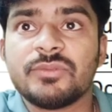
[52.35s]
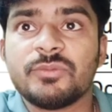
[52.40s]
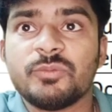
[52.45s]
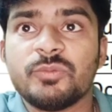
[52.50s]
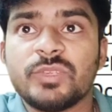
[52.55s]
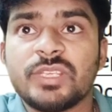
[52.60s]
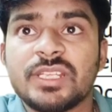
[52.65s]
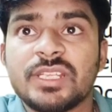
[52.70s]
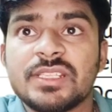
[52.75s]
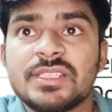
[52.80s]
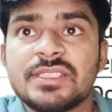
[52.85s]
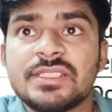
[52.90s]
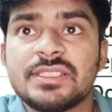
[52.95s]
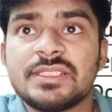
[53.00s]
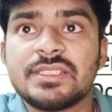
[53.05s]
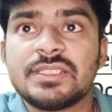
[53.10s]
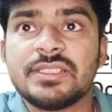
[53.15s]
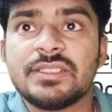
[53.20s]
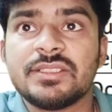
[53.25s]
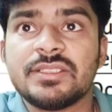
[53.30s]
we can
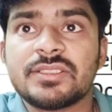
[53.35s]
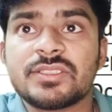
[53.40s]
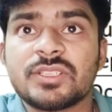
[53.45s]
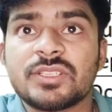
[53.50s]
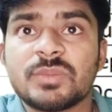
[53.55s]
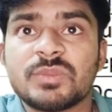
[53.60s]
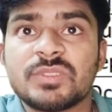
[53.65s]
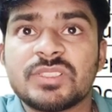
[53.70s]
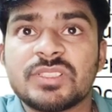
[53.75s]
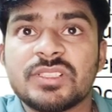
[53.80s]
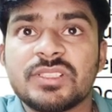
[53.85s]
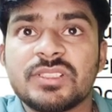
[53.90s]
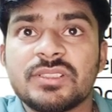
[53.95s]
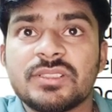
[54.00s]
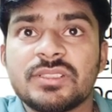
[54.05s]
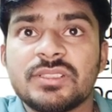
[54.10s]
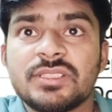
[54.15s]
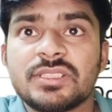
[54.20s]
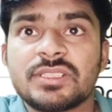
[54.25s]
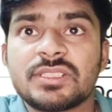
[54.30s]
see here subset.
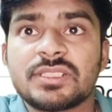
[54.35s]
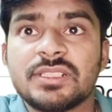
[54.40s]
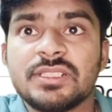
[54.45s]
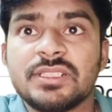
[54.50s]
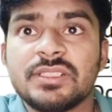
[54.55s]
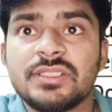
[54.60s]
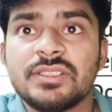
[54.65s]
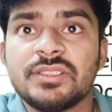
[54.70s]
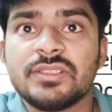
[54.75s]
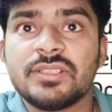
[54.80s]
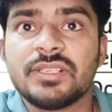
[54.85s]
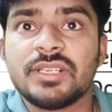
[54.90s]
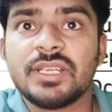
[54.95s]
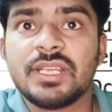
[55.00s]
Just click here